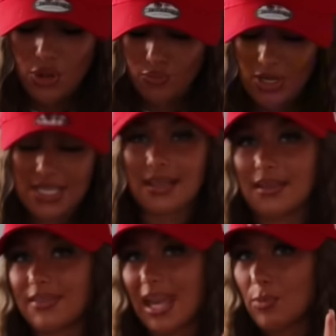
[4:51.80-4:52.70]
the reason
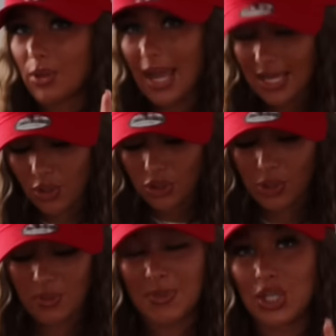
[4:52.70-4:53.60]
that they will hate on
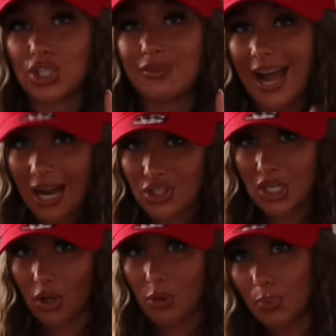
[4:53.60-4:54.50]
you is because you've
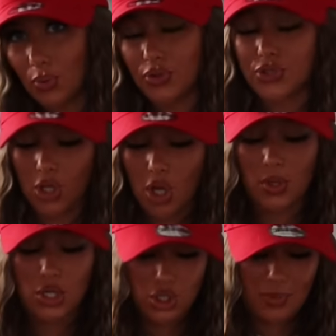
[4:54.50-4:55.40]
actually got the balls to go
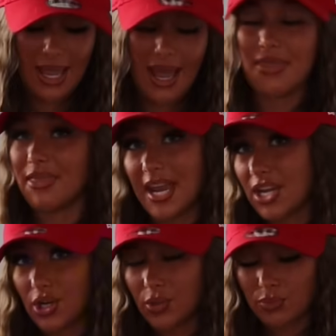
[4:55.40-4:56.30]
and do it and they
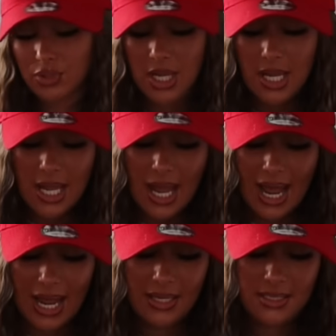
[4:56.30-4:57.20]
don't.
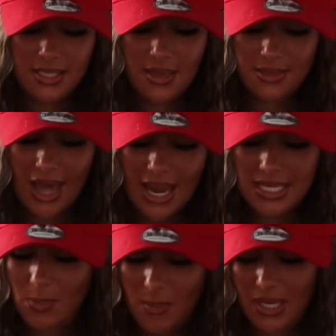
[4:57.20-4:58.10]
And that
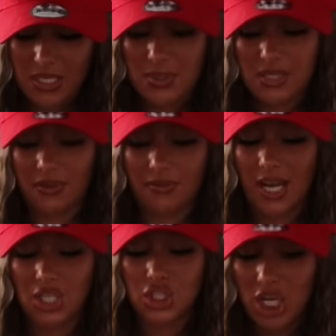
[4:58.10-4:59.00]
is my biggest piece of
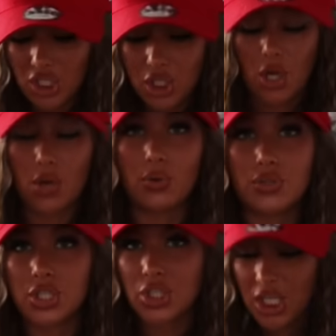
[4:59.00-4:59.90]
advice. Chase your
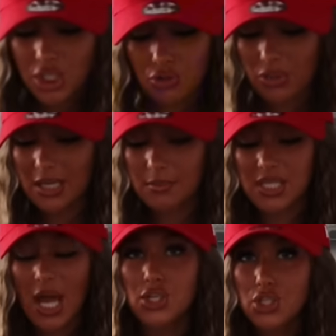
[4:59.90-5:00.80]
goals, chase your
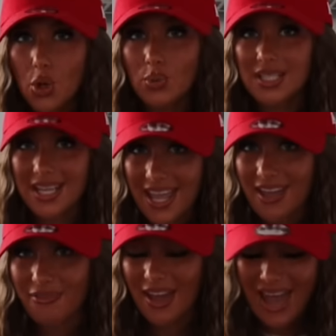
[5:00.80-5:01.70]
dreams, and don't
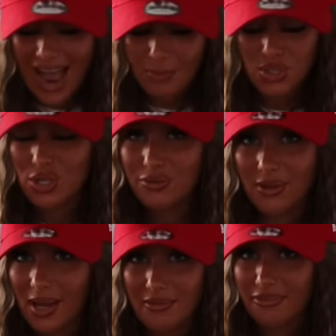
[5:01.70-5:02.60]
give an absolute
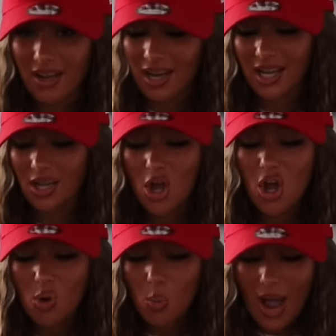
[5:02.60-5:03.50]
flying fuck
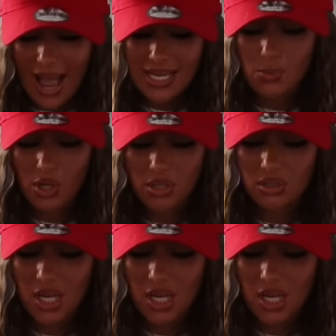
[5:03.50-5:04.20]
what anyone